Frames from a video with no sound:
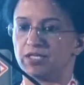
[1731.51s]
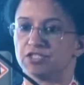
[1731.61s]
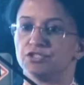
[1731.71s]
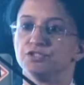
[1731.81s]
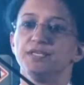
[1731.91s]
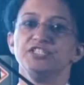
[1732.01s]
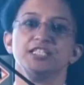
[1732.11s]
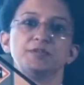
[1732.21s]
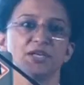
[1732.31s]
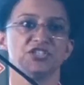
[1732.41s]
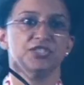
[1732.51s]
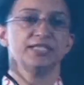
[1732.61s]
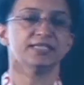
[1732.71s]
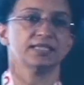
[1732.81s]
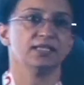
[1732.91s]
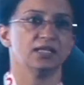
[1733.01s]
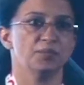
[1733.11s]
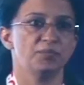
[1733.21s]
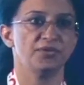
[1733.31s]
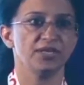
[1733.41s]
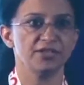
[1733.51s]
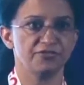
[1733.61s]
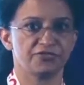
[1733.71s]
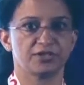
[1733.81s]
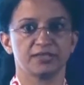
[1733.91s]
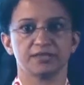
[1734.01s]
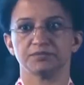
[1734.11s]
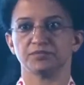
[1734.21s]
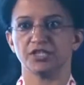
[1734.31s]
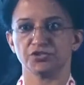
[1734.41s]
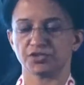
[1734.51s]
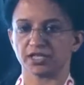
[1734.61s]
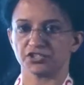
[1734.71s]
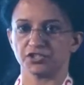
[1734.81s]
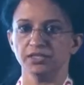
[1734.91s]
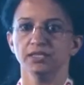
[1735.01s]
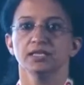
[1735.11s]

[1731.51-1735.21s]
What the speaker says: So switch expressions, a brief introduction.